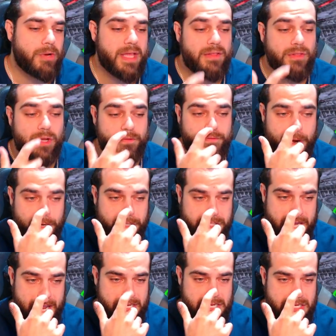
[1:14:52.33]
They look very
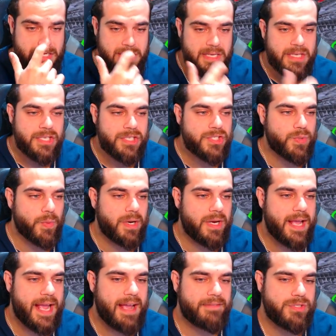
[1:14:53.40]
tanky, so we're gonna
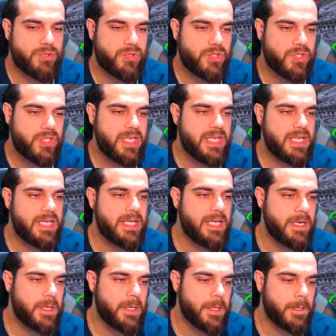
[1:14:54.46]
have to see
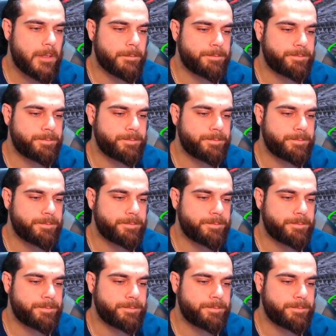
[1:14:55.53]
here